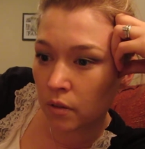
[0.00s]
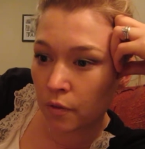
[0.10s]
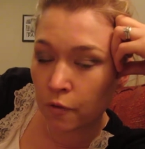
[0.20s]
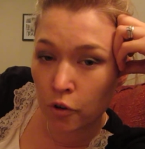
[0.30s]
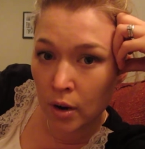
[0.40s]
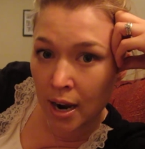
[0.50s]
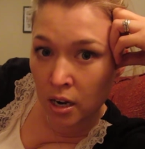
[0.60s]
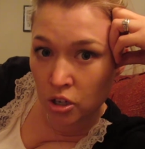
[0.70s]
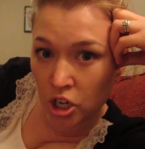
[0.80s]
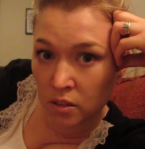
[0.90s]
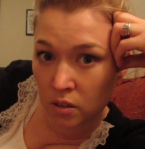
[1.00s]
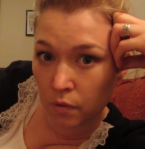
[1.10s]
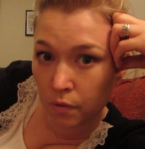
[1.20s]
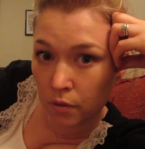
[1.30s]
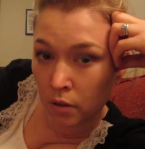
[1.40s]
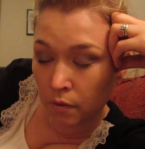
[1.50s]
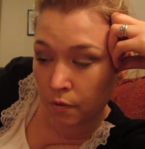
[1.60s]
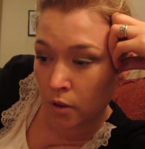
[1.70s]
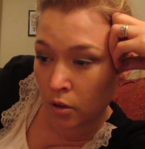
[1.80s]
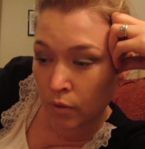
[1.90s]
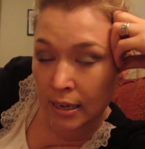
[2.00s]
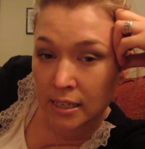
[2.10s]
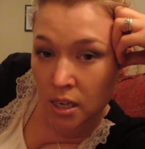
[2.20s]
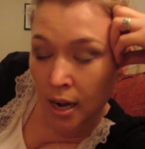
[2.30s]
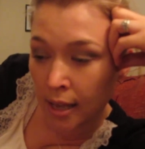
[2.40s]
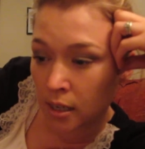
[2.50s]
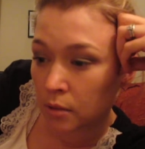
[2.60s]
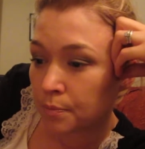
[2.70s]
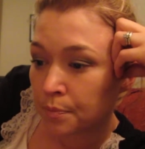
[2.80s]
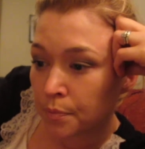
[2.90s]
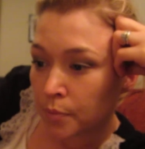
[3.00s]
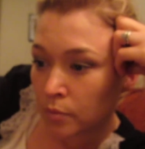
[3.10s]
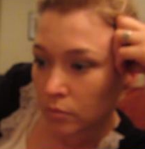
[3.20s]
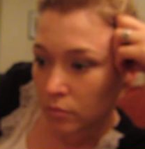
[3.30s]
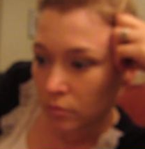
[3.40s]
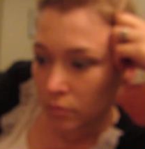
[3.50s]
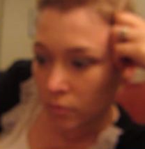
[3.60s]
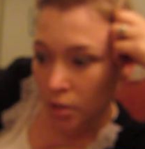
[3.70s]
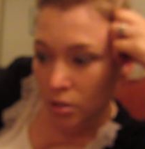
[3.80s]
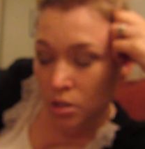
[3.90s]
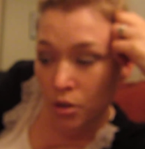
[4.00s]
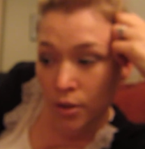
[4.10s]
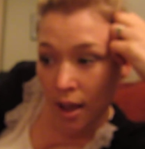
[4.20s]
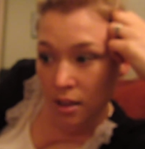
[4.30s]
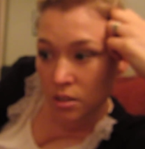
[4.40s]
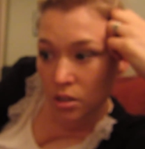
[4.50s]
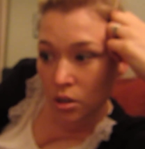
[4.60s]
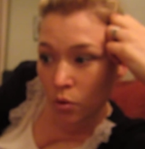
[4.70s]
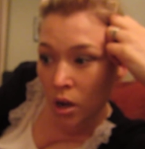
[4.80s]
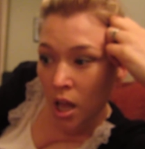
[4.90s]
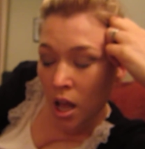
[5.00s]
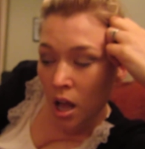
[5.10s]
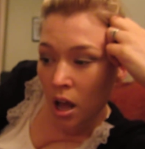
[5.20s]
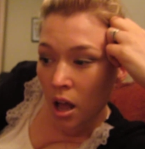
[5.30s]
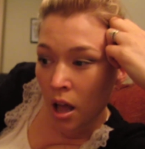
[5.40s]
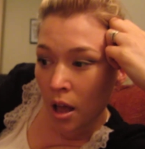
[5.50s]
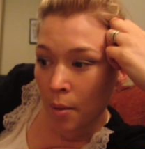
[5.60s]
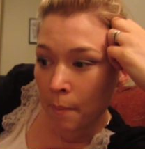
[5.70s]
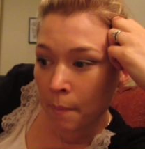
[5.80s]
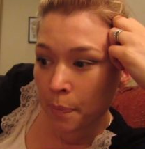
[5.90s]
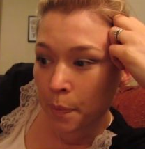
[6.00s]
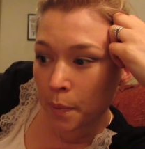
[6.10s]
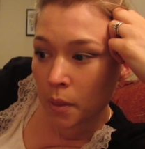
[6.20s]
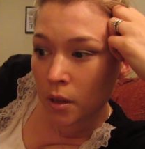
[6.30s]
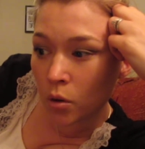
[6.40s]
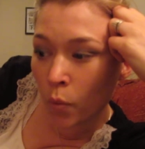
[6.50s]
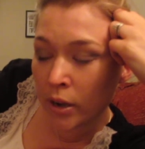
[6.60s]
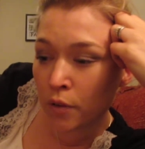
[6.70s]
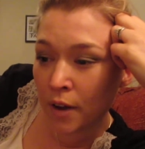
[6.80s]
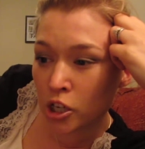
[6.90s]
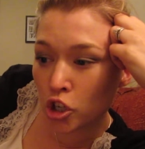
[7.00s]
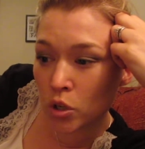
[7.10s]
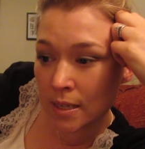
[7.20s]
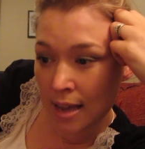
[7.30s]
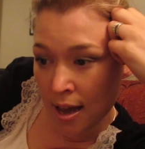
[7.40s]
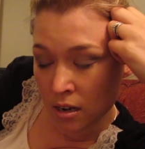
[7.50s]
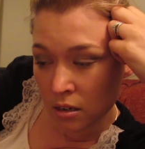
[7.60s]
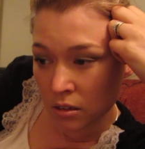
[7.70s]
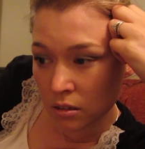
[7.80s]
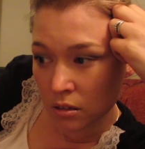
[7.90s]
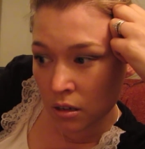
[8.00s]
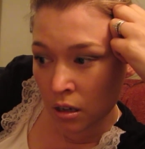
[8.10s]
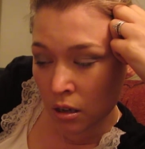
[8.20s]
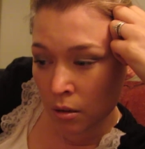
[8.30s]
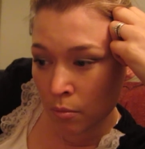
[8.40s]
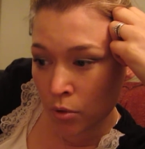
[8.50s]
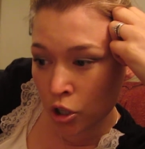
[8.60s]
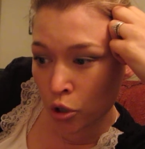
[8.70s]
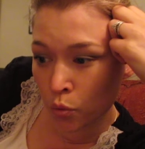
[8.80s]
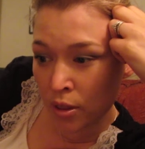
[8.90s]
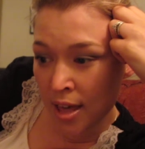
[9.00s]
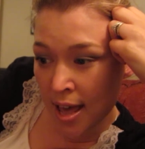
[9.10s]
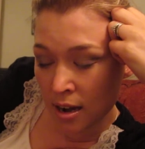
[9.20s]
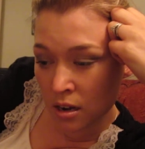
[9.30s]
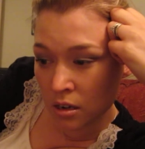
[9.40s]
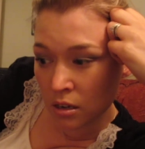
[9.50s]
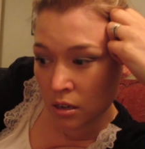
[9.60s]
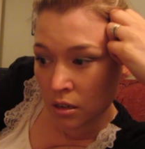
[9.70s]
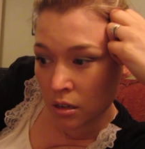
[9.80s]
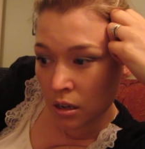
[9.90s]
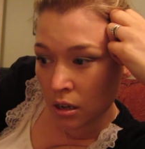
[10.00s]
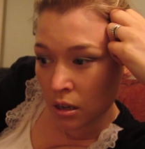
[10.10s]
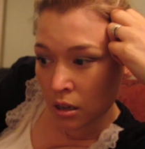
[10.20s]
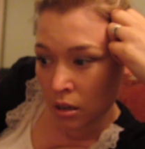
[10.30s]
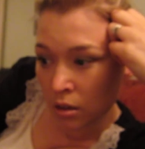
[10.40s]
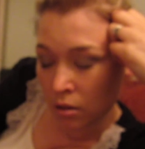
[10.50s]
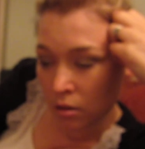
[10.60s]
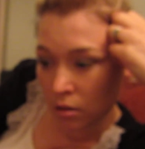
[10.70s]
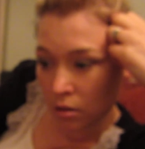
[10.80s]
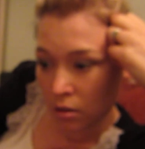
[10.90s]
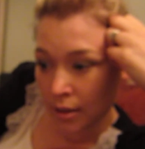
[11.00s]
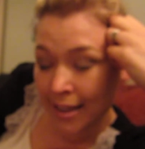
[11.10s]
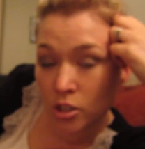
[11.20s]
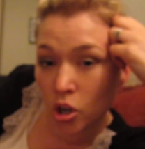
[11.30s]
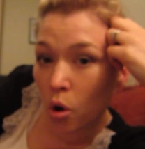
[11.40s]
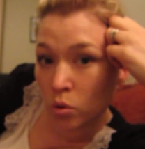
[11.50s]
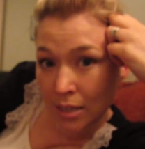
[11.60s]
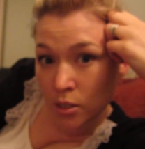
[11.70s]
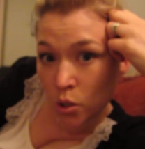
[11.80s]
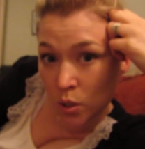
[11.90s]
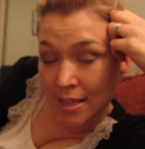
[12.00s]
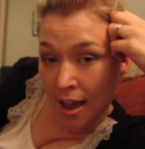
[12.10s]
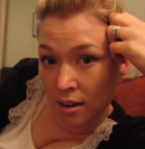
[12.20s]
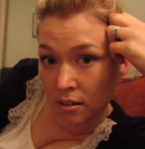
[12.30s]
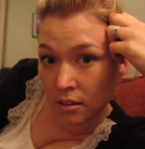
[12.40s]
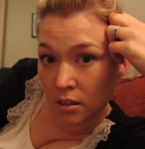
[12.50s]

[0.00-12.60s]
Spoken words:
for a higher chance of releasing an egg. So yeah, so when you've had your scan, you then get told at your scan